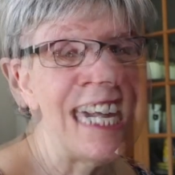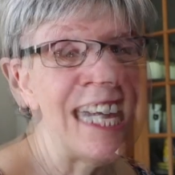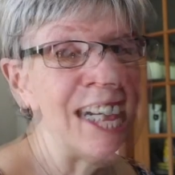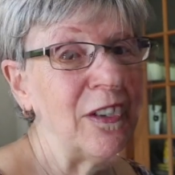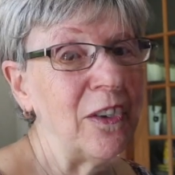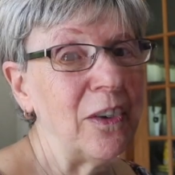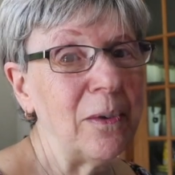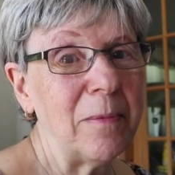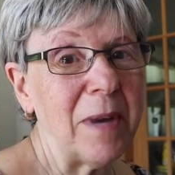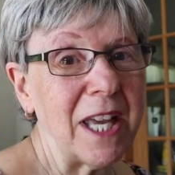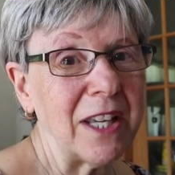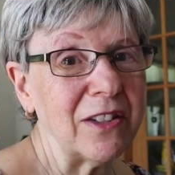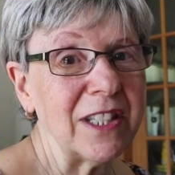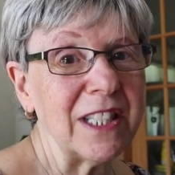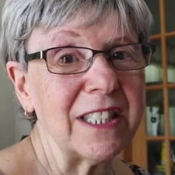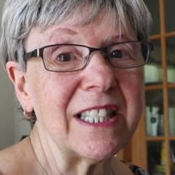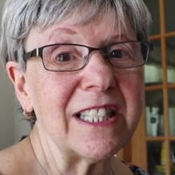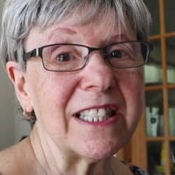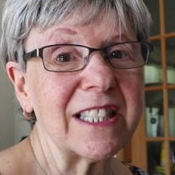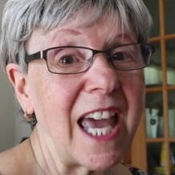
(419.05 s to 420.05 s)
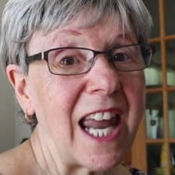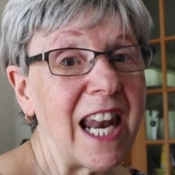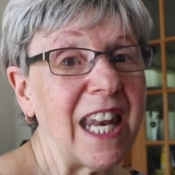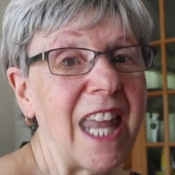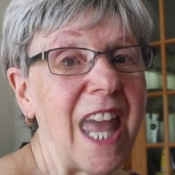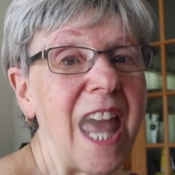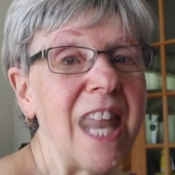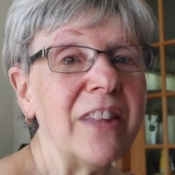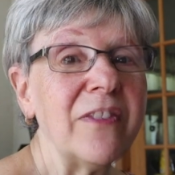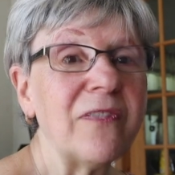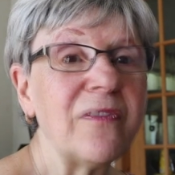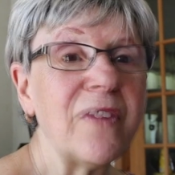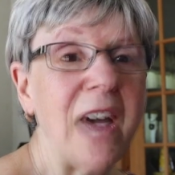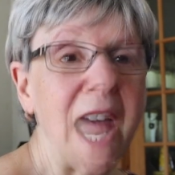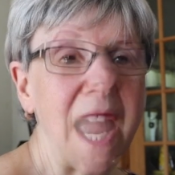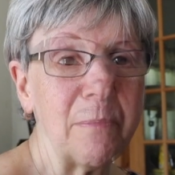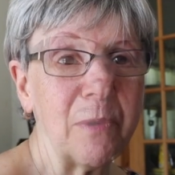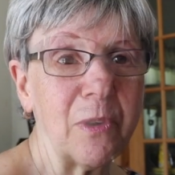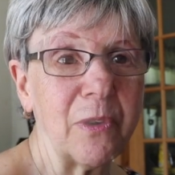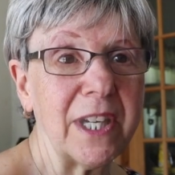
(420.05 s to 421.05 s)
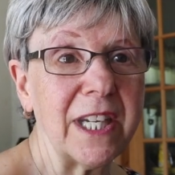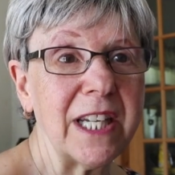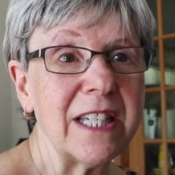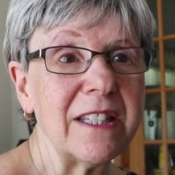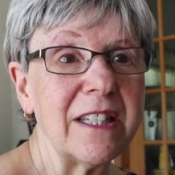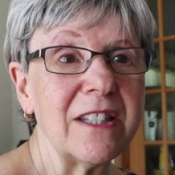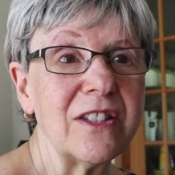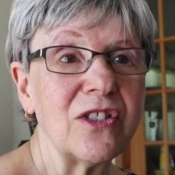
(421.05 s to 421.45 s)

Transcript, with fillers: And oh my goodness, it's got a lot of fiber in it.